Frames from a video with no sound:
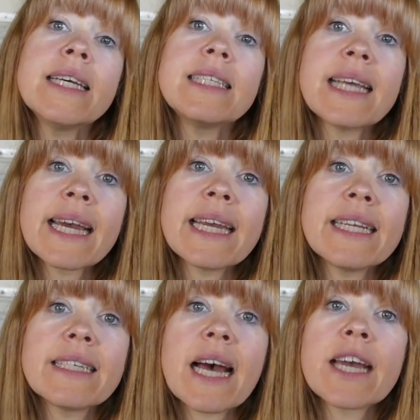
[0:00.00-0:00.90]

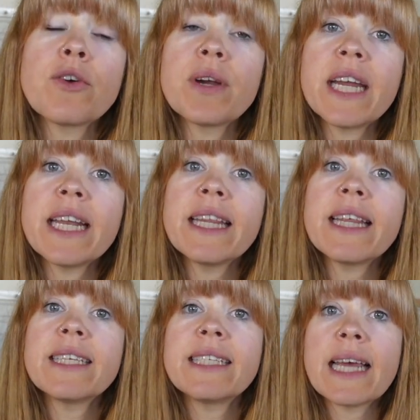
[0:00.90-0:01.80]
Second, I
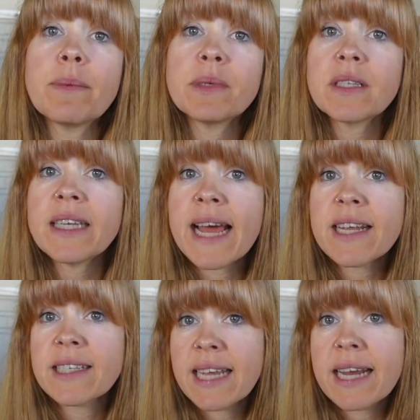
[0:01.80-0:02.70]
created the same
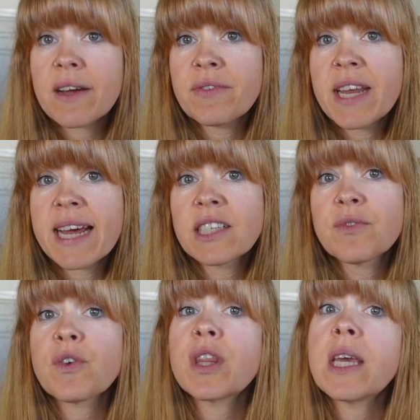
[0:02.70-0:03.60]
set of
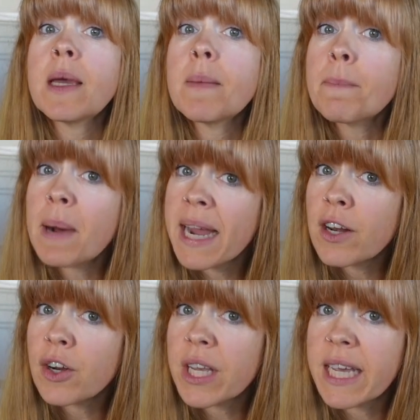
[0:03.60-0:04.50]
nests for the
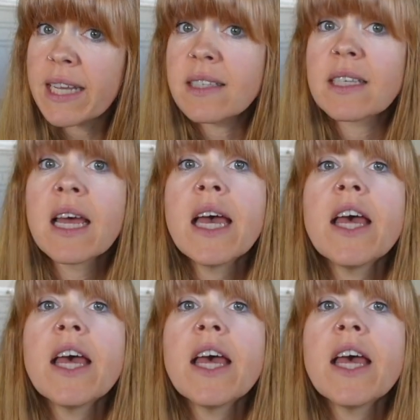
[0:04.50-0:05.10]
minor keys.